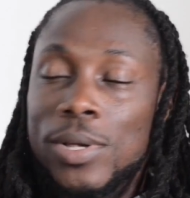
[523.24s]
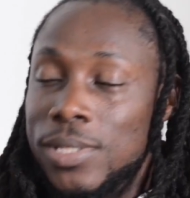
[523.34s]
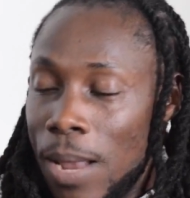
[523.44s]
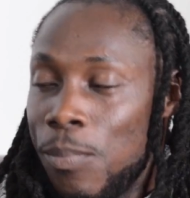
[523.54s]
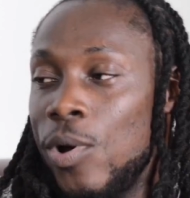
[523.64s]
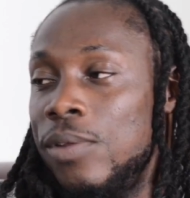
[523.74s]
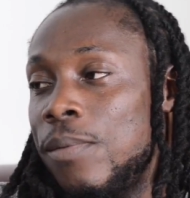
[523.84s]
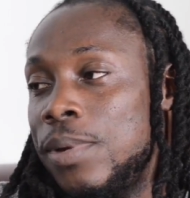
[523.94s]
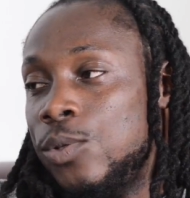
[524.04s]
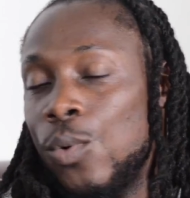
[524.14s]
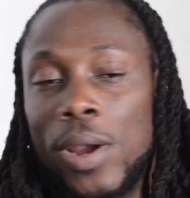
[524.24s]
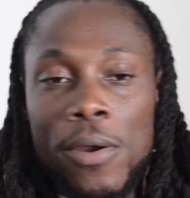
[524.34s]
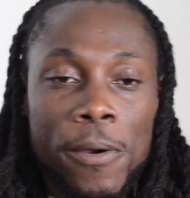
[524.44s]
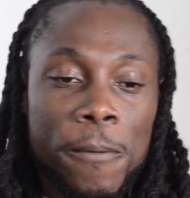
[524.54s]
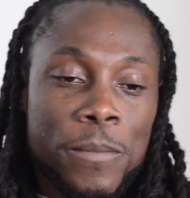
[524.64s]
was that point for me to
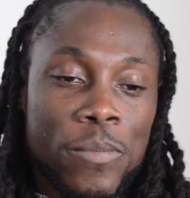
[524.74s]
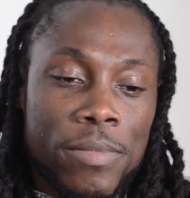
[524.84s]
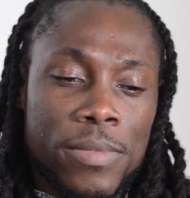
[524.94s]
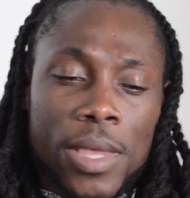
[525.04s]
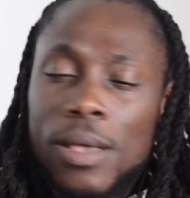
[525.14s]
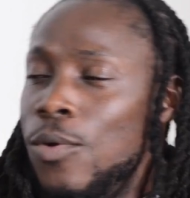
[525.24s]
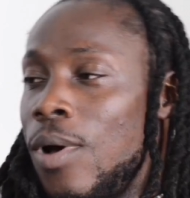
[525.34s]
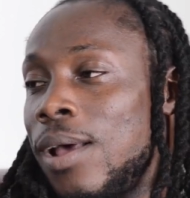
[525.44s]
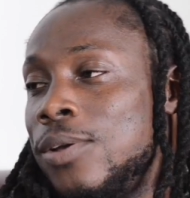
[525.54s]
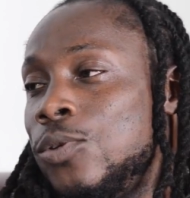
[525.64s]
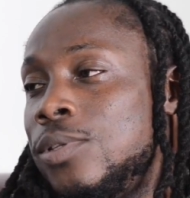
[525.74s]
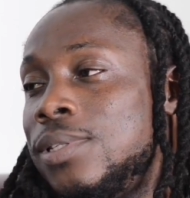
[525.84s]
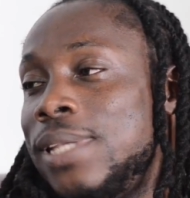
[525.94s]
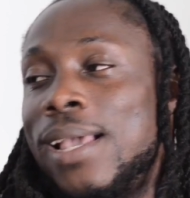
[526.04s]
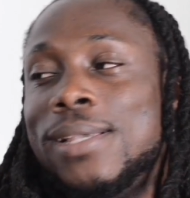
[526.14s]
where, you know, I had to
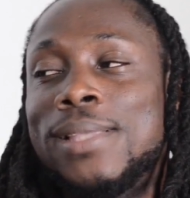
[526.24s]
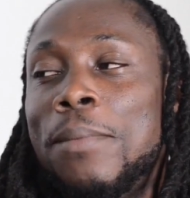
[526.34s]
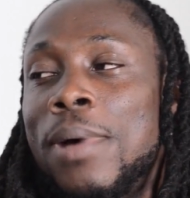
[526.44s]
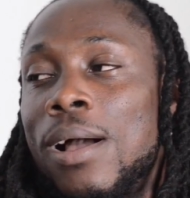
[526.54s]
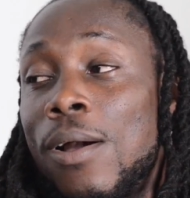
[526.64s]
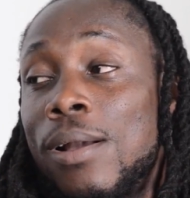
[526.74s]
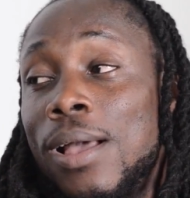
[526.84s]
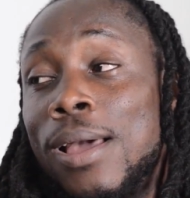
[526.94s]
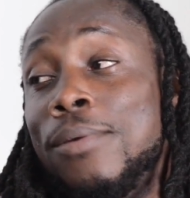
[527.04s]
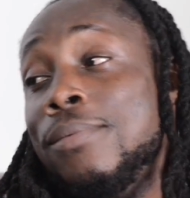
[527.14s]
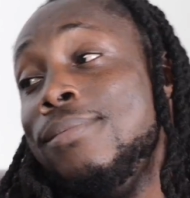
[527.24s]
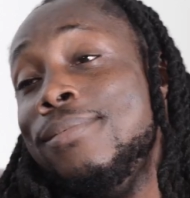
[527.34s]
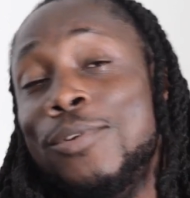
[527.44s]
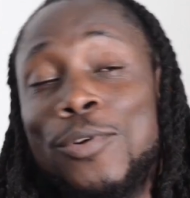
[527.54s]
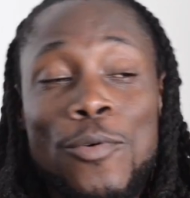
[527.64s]
take a step back and,
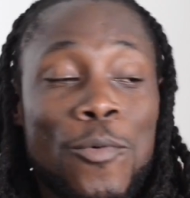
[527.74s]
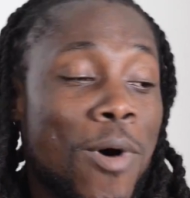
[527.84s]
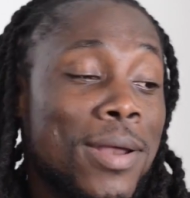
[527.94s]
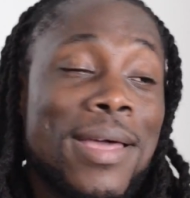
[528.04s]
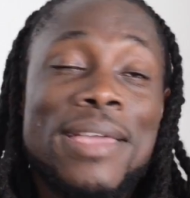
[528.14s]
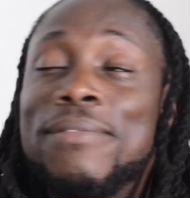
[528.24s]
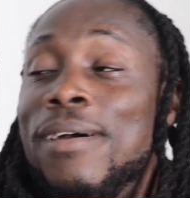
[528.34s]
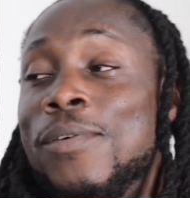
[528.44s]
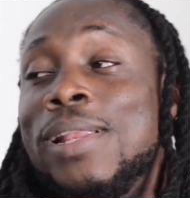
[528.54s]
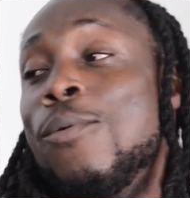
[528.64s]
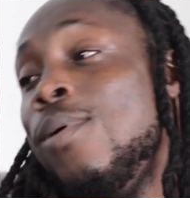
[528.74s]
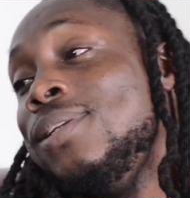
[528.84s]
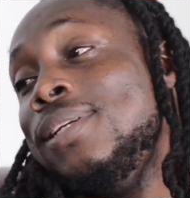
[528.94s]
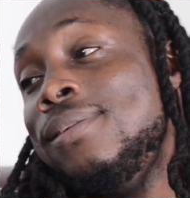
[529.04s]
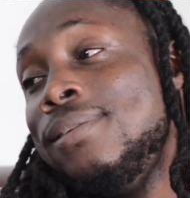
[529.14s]
you know, wonder if I really
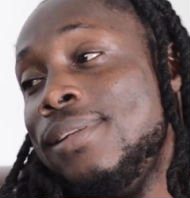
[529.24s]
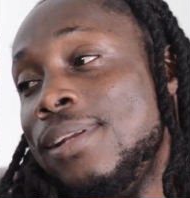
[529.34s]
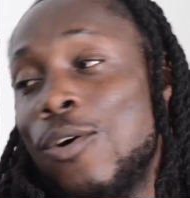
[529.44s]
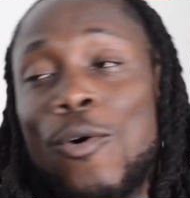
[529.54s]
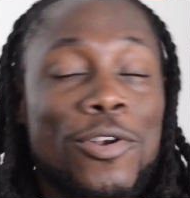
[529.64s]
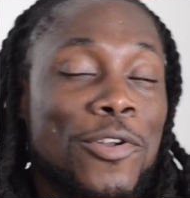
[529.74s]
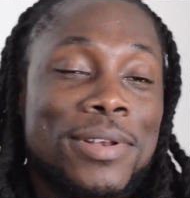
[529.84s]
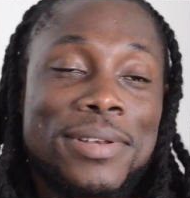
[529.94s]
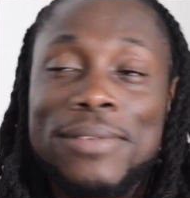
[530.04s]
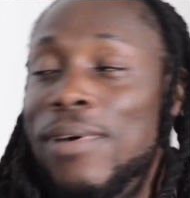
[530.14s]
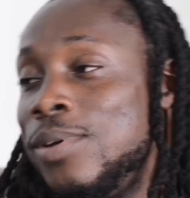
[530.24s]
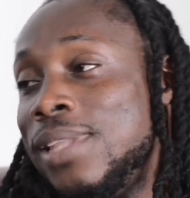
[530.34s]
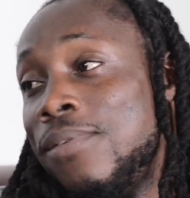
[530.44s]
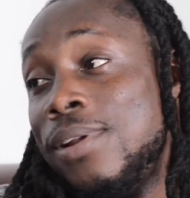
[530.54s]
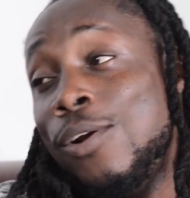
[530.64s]
want it or not. If I was
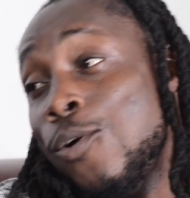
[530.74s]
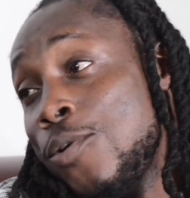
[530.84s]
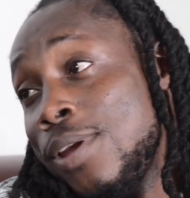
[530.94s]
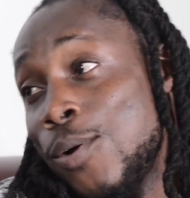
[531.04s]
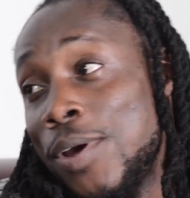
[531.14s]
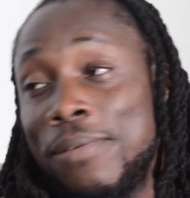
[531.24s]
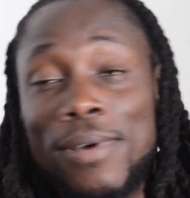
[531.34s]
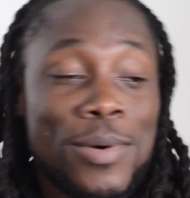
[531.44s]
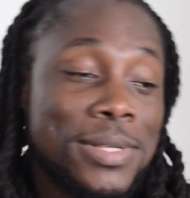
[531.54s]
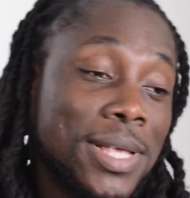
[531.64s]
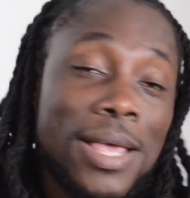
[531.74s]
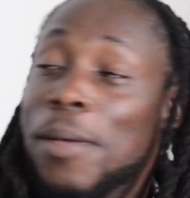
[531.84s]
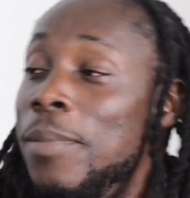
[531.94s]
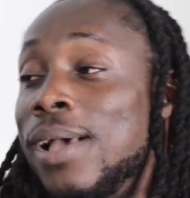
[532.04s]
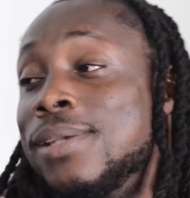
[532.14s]
there for the glory or if I was,
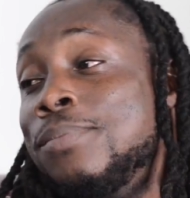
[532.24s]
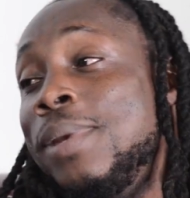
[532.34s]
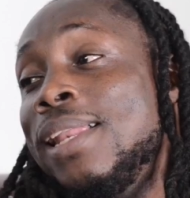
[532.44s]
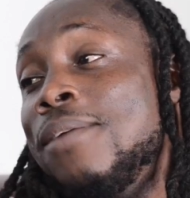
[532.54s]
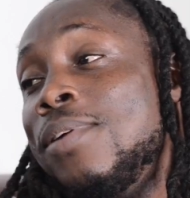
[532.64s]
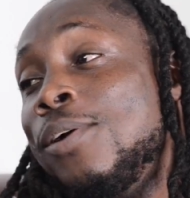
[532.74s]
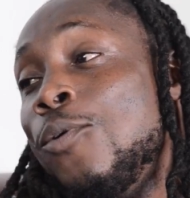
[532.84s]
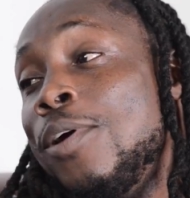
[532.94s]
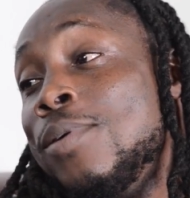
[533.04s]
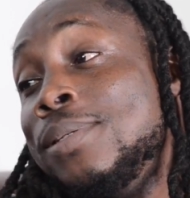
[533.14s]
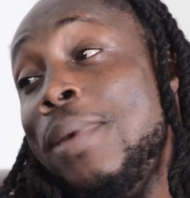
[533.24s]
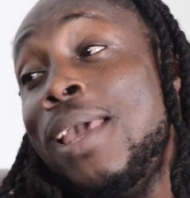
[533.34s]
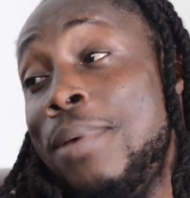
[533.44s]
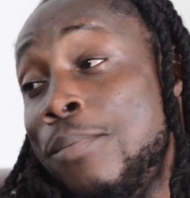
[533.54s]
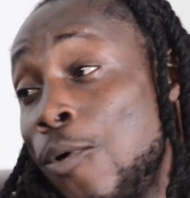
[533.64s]
because being there for the glory was
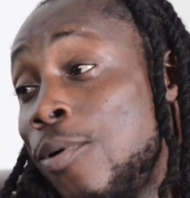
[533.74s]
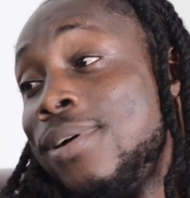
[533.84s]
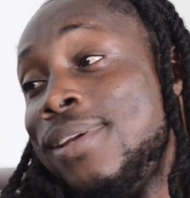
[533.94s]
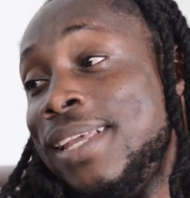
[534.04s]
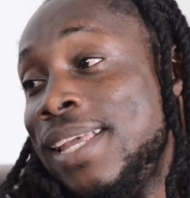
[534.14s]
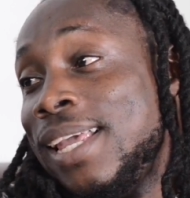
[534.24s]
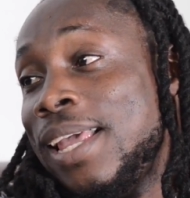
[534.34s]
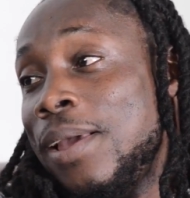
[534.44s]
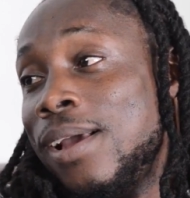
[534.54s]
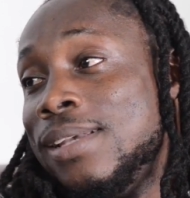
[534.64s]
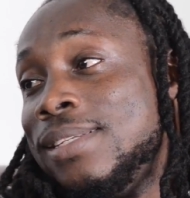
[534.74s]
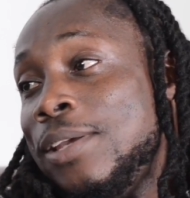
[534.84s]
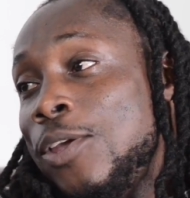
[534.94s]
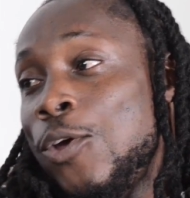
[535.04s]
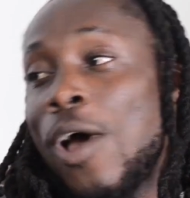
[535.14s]
making me broke. Because you